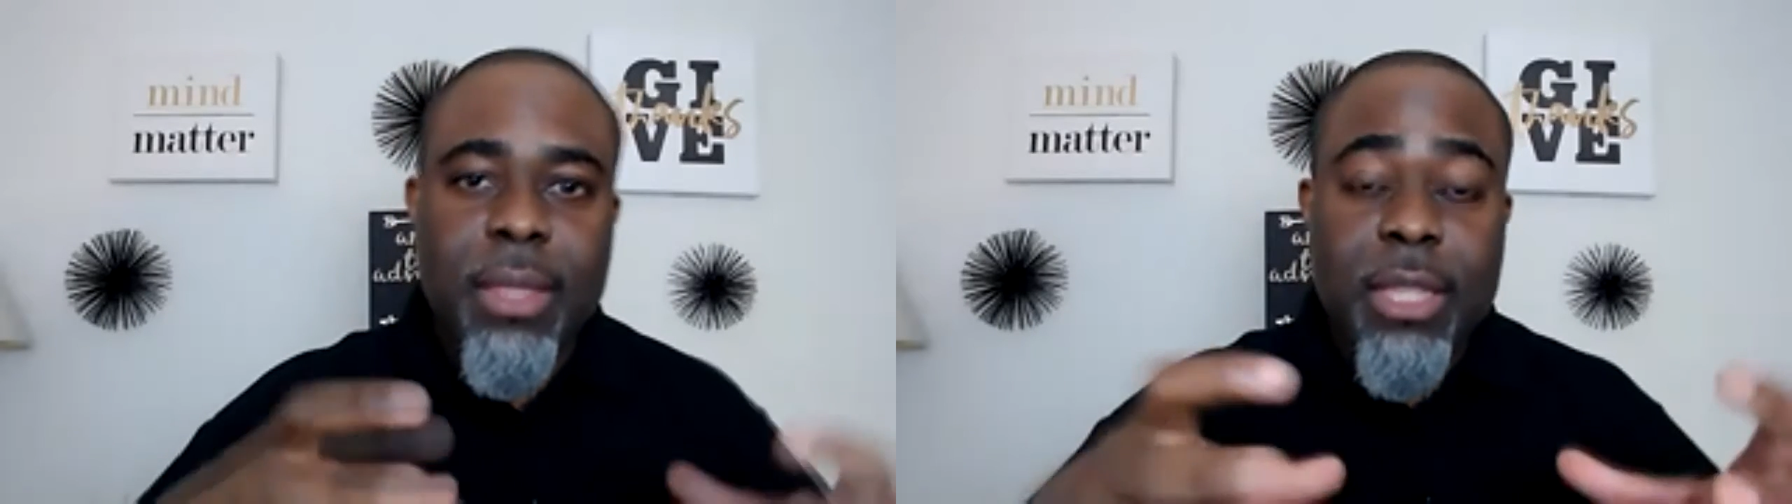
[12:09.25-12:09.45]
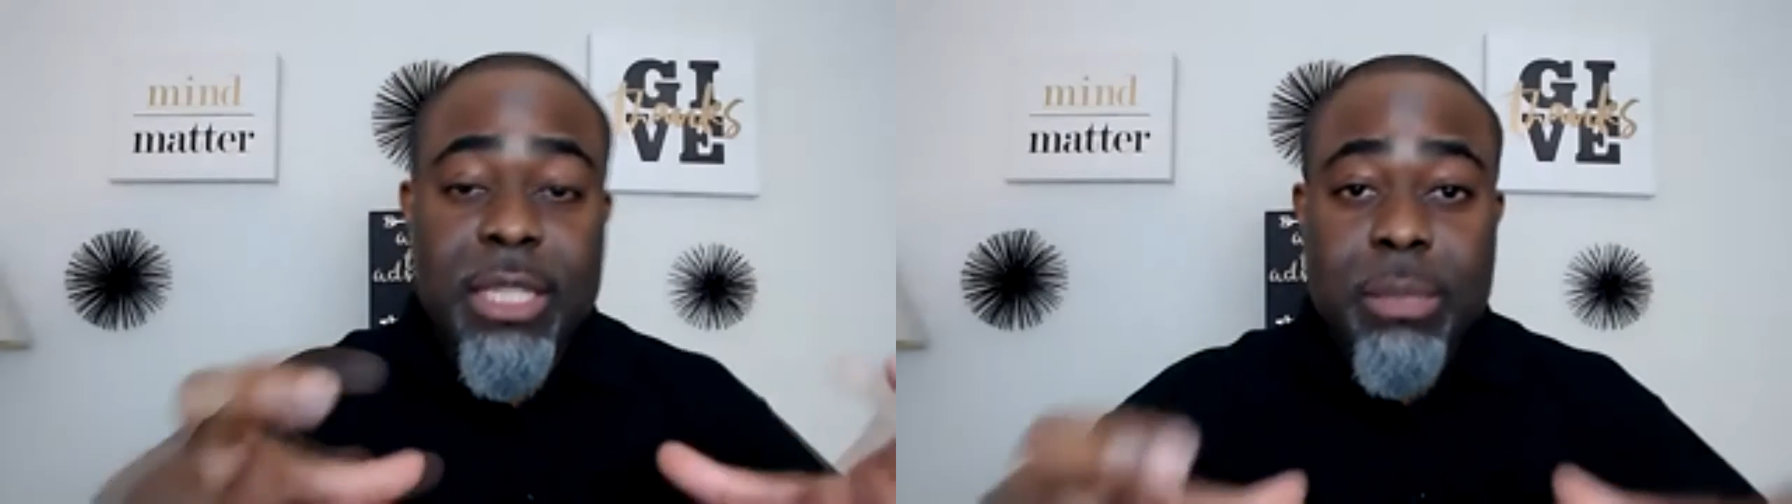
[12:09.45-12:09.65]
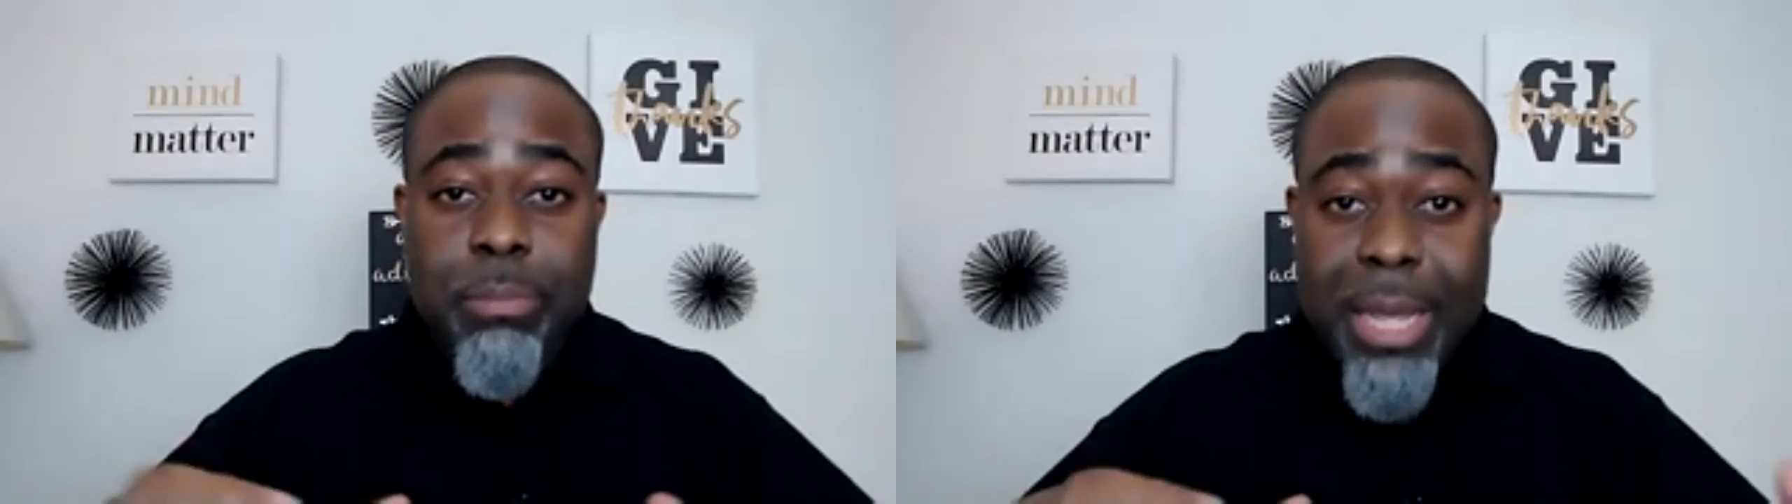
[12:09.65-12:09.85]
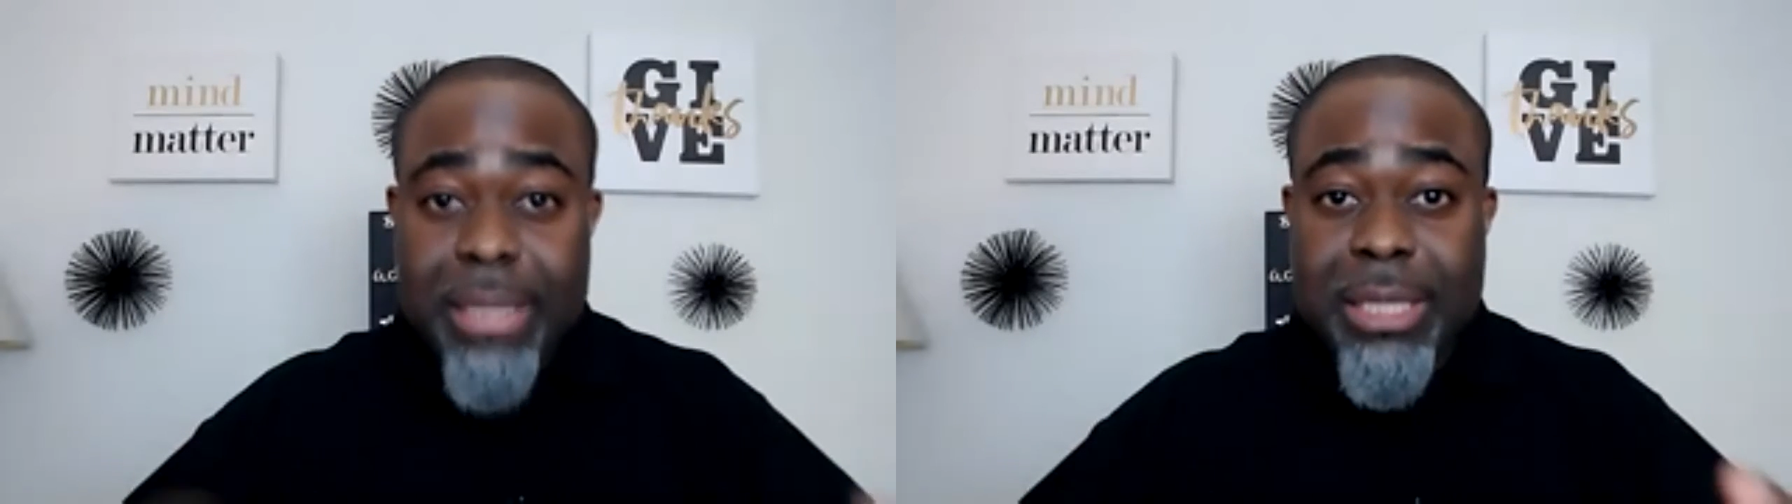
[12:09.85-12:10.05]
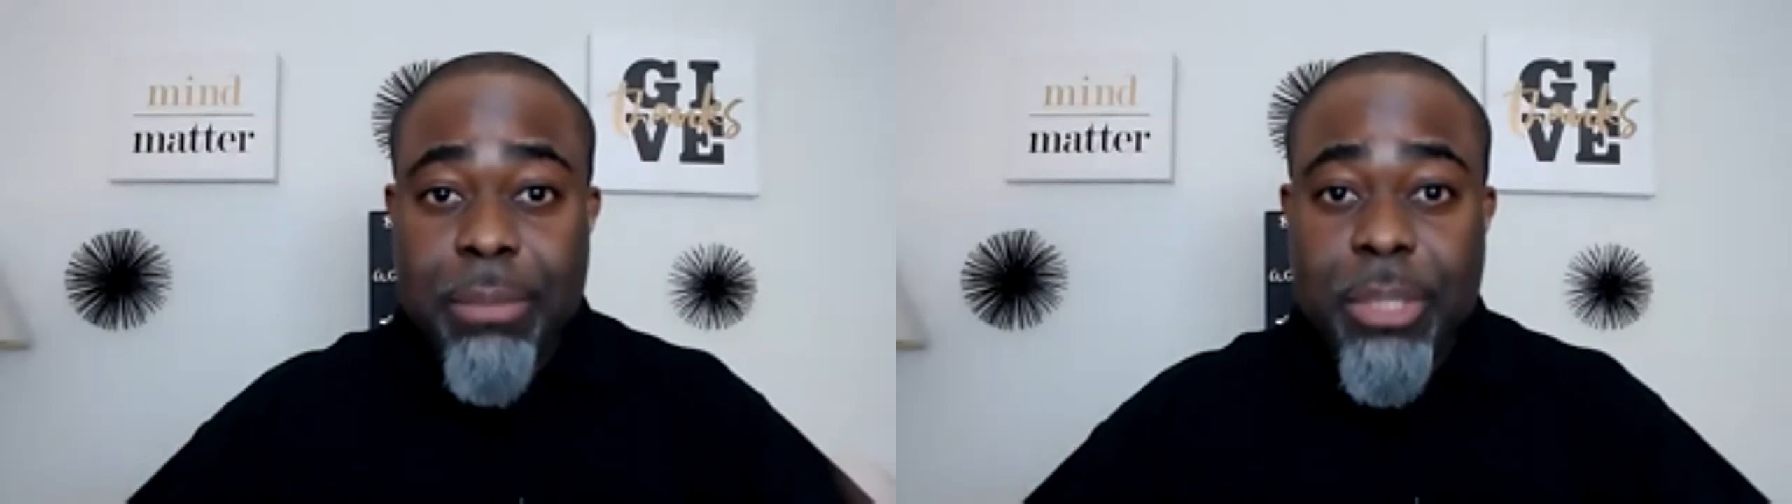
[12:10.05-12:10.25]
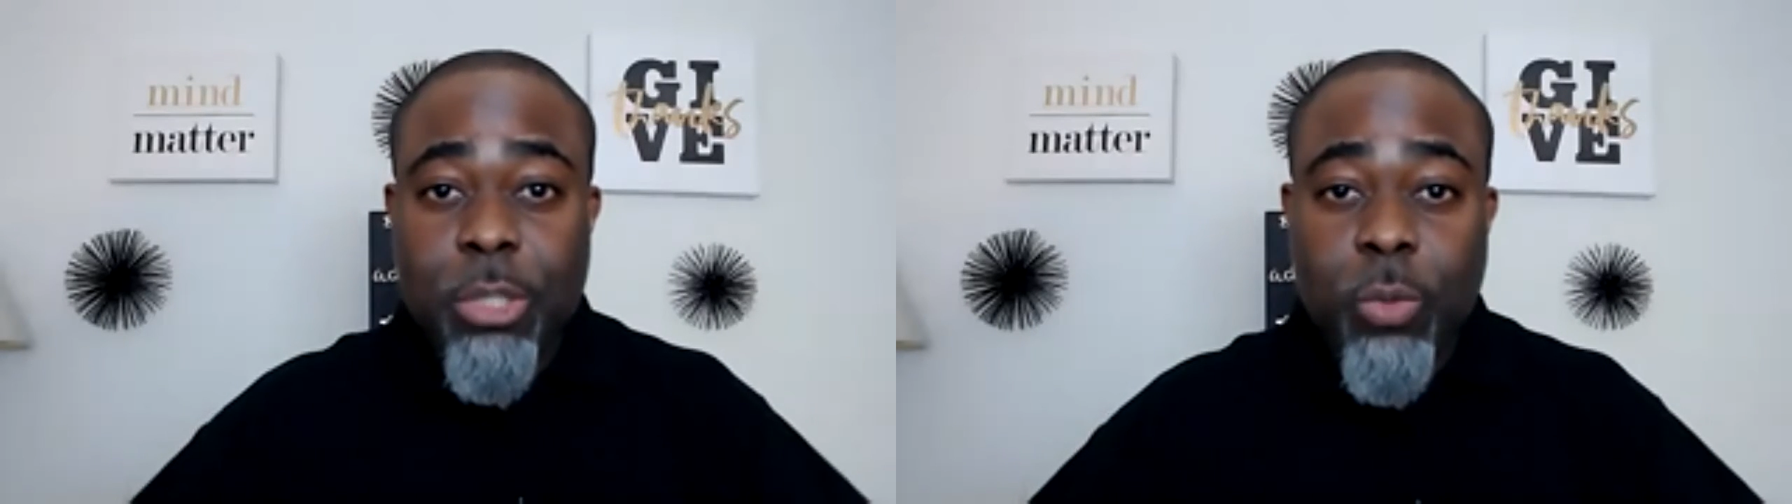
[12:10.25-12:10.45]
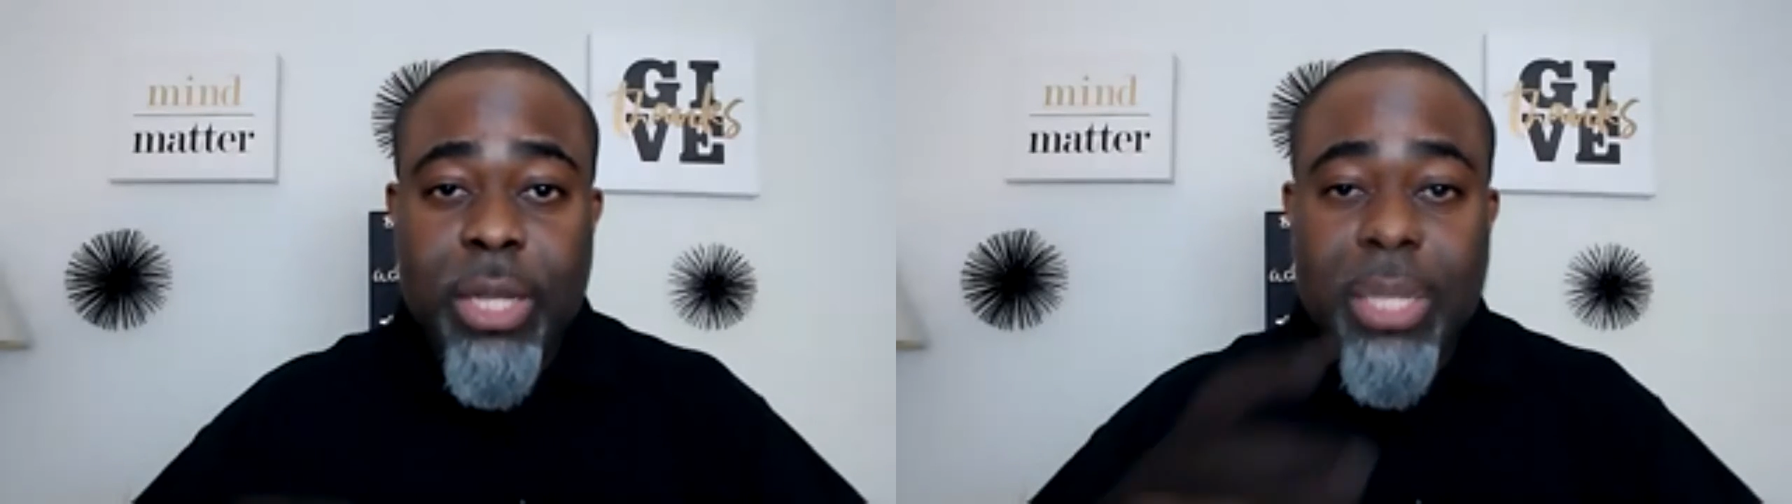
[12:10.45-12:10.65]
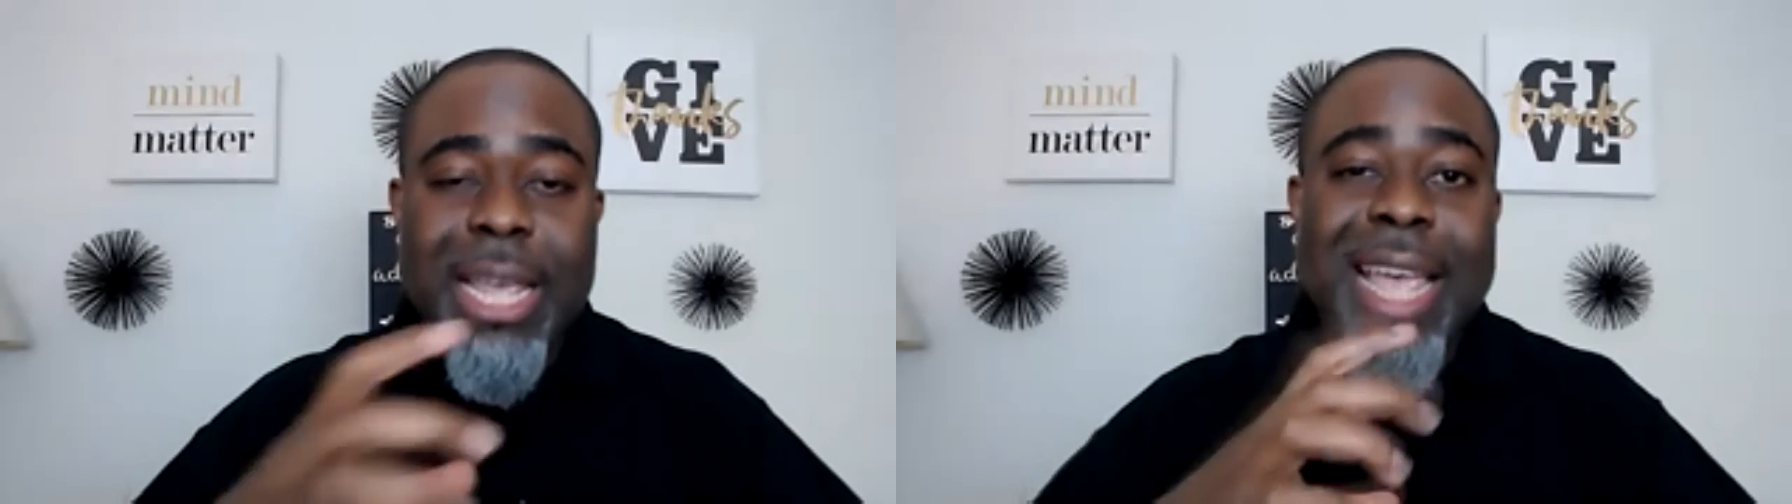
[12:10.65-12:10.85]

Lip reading: the space in between